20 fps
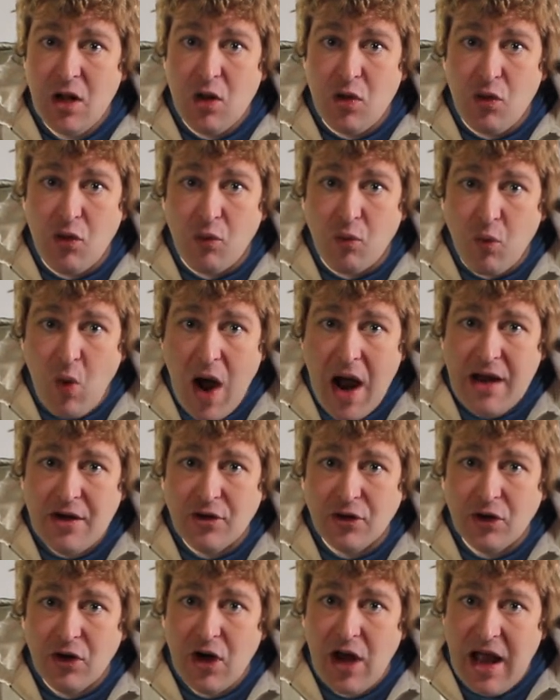the
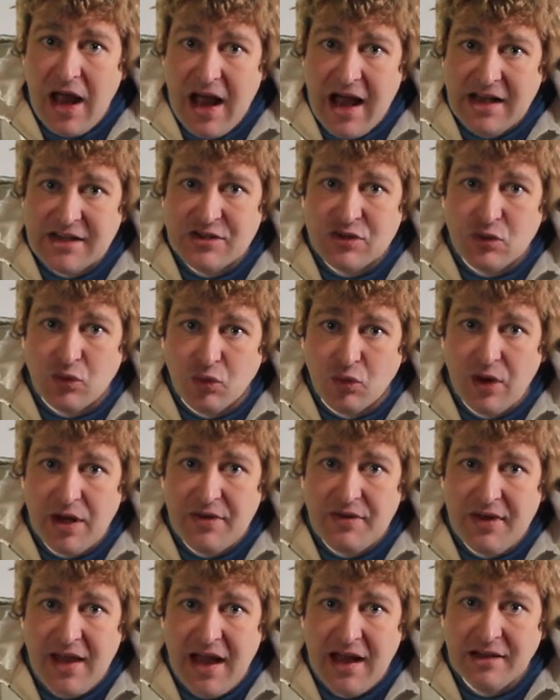writer hasn't
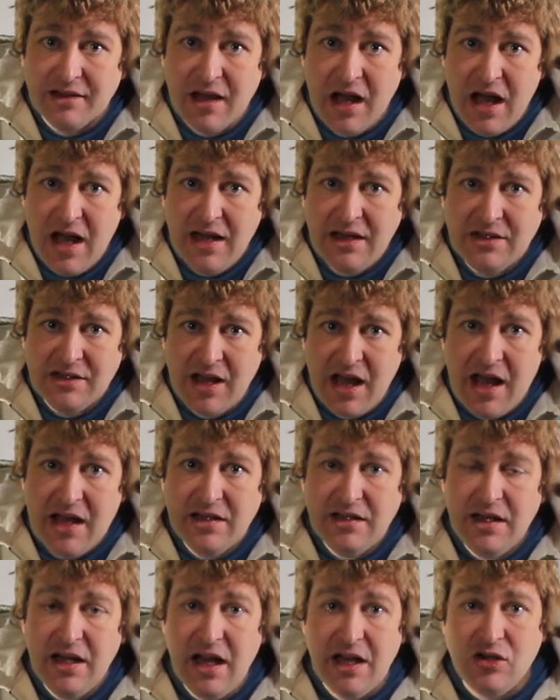written that line
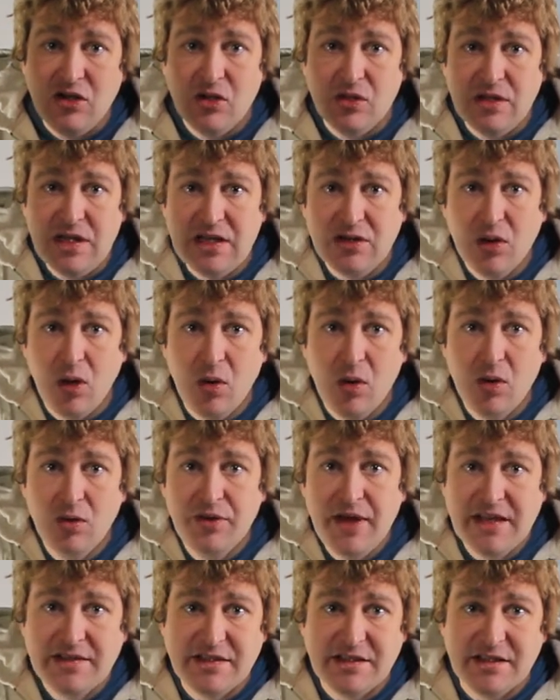yet and you need to hold
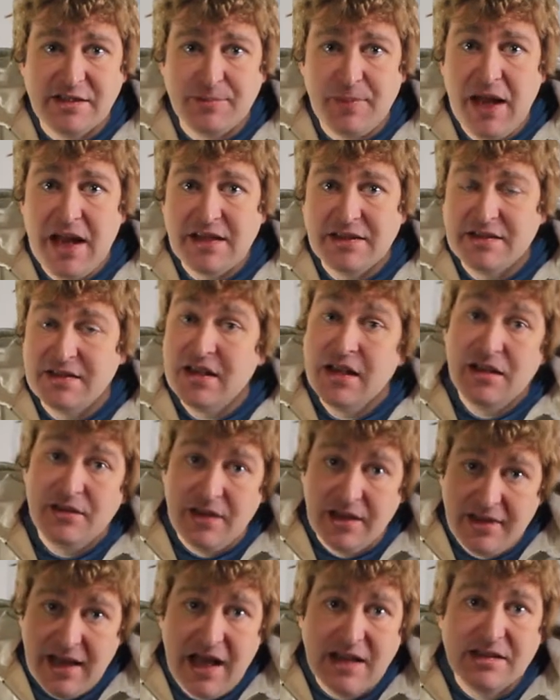that suspense,
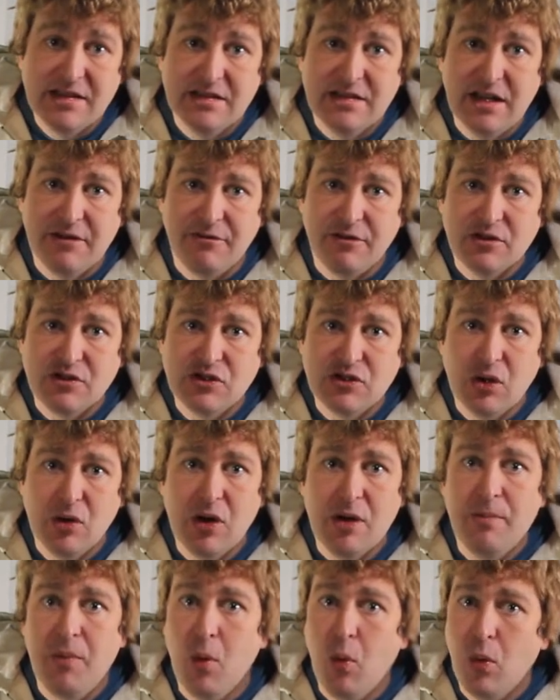then that's a different
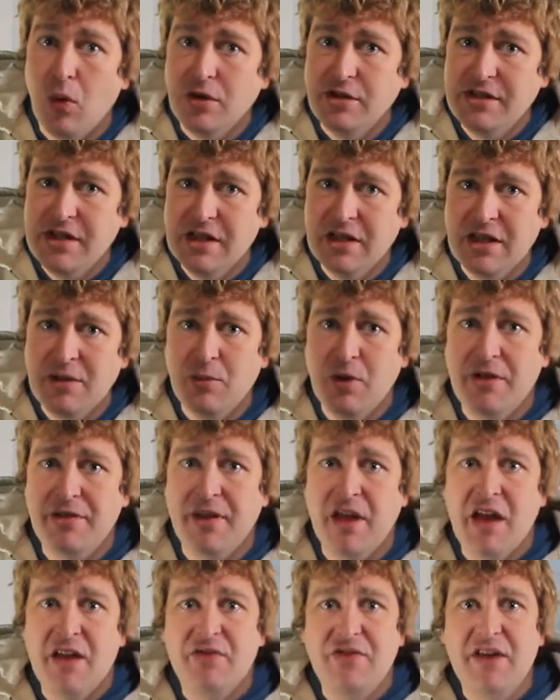story. But we're dealing
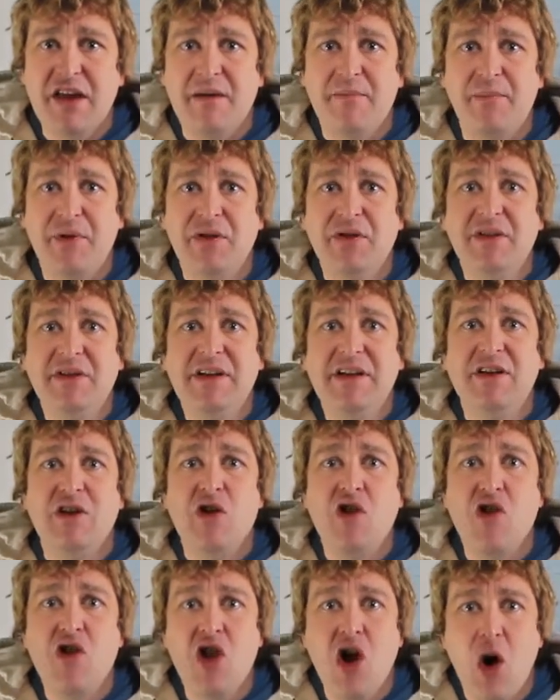with the ability to
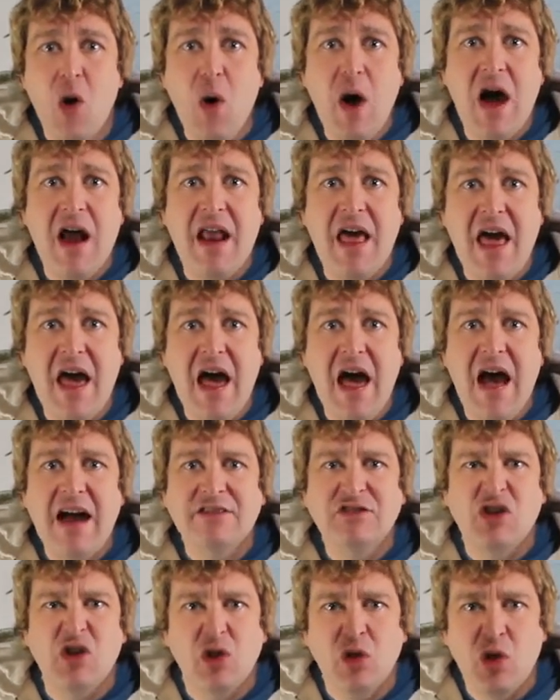know how to
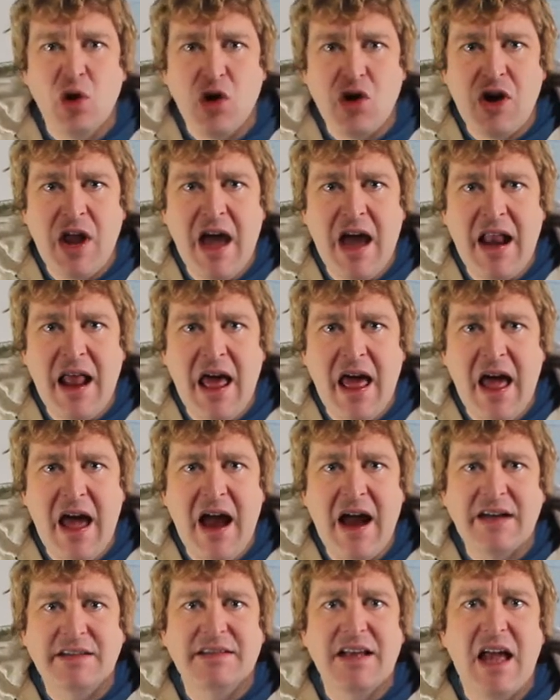act, learn how to
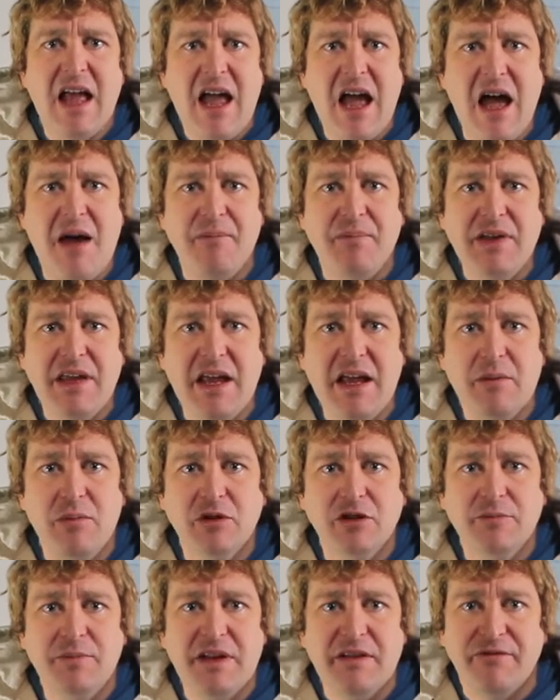act, and be
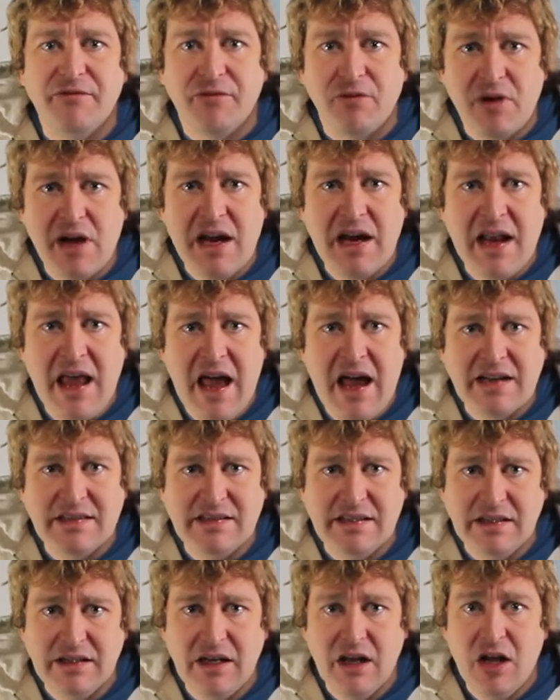able to be free in acting.